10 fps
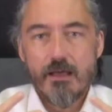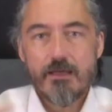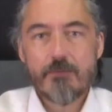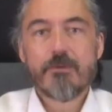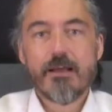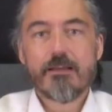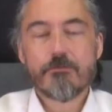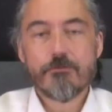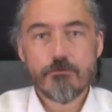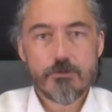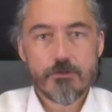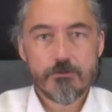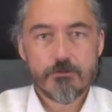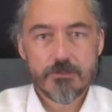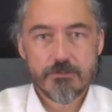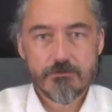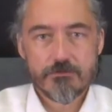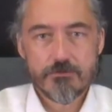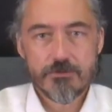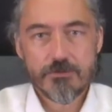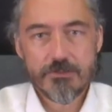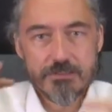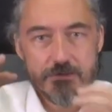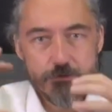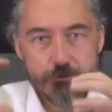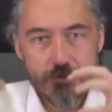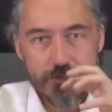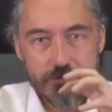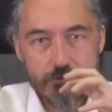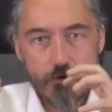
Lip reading: I'm kind of overloaded. So these two things,